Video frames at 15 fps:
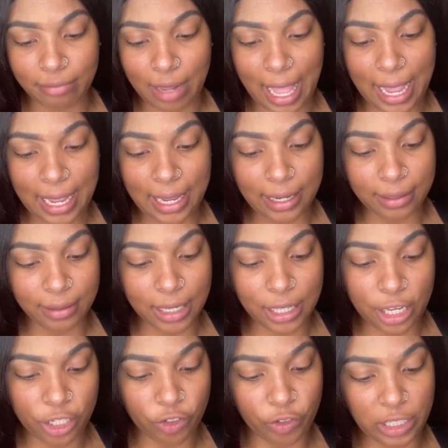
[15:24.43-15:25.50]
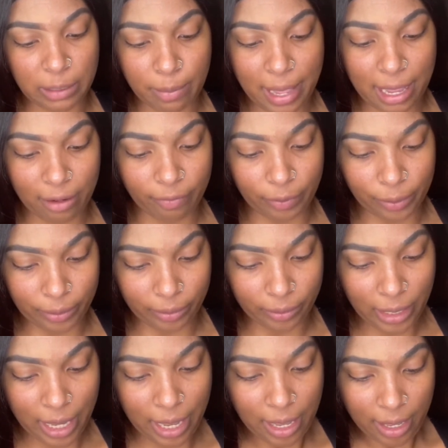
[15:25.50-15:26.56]
like the
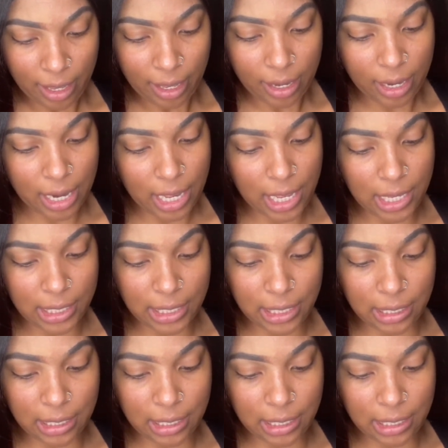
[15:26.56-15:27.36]
disrespectfulness,